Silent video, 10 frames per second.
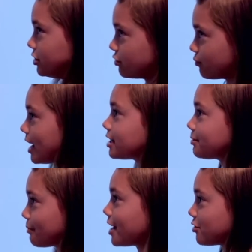I
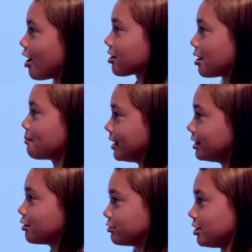dress my dog up in
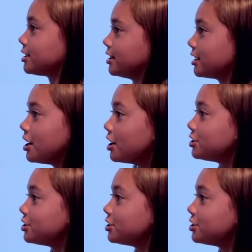the little dresses.